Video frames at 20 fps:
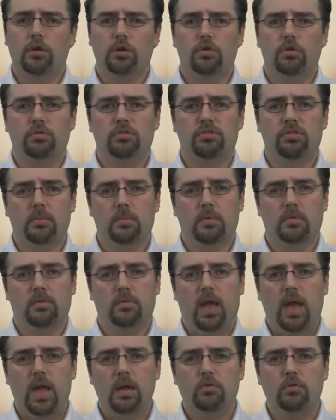use some of
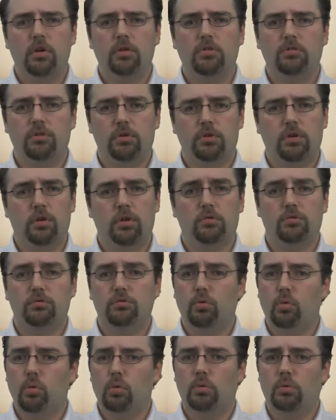Android Studio's
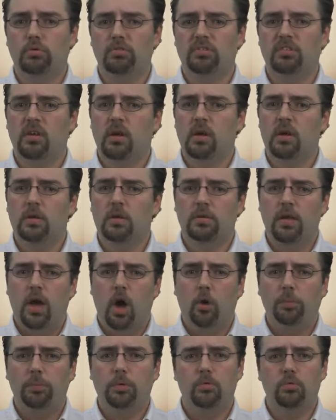tools to
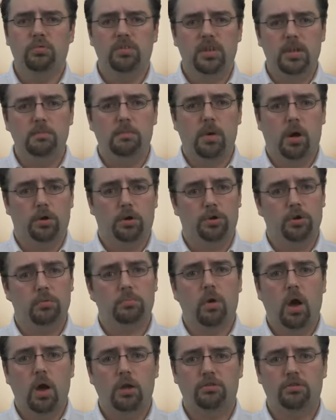help you debug your
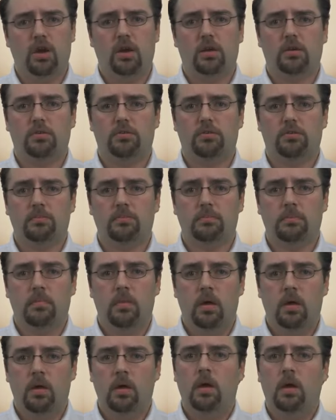projects.
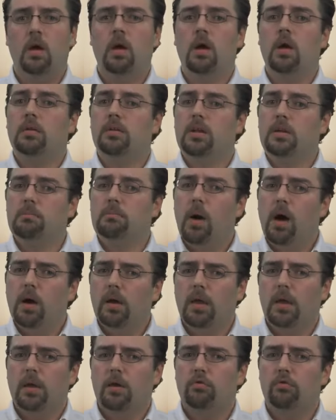
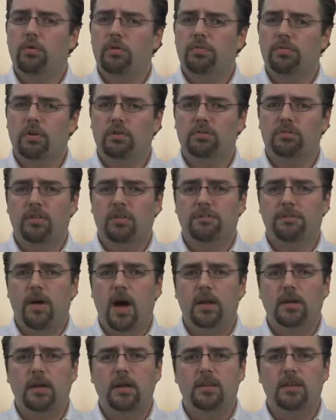Debugging refers to
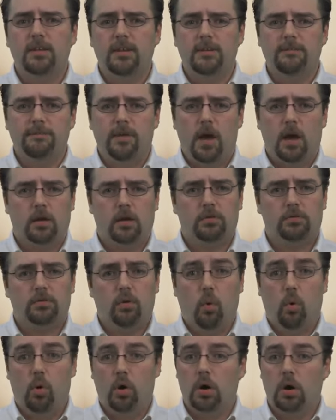finding defects
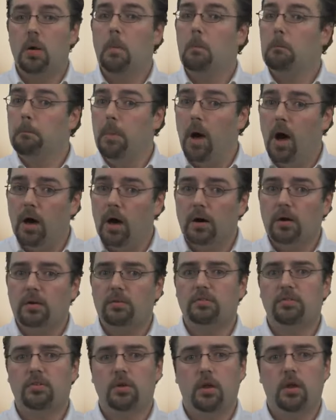or
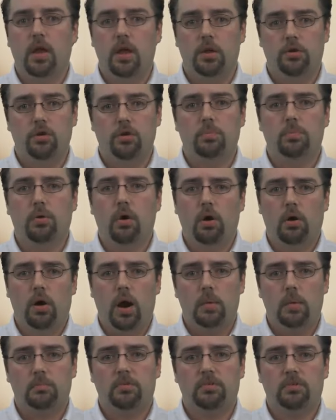bugs in your
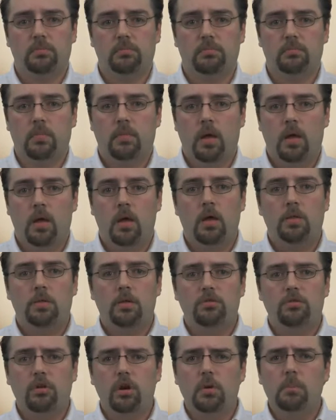programs.
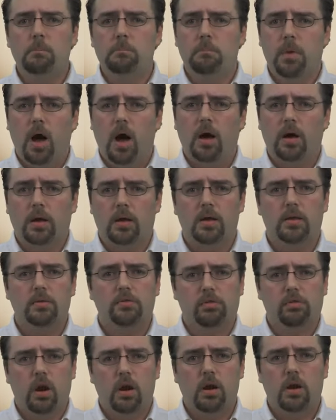The term bug
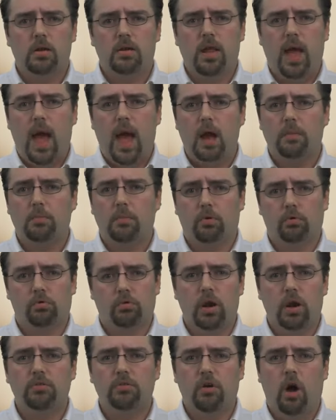is credited to Admiral
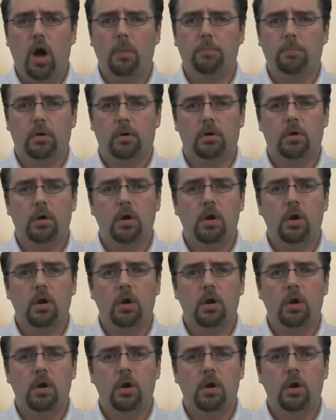Grace Hopper